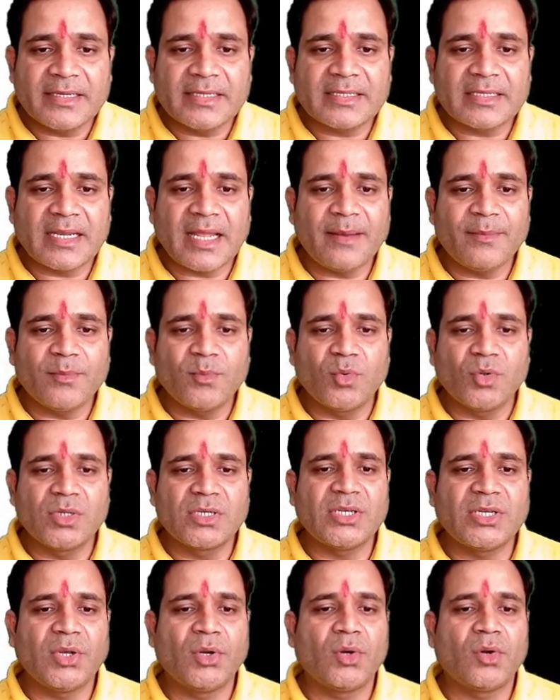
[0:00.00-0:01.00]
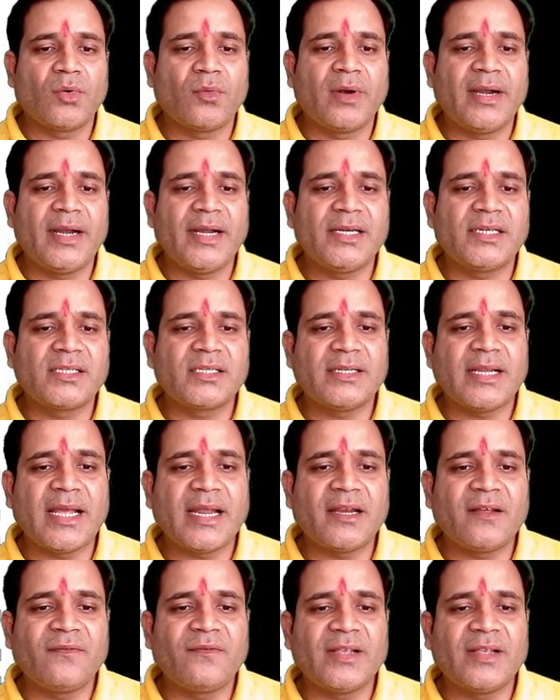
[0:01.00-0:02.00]
Slime molds, cyclonoids,
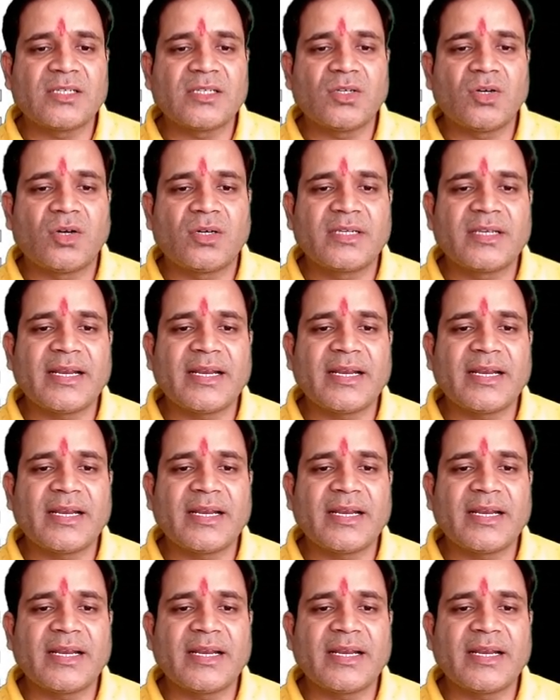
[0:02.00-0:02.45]
dinoflagellates,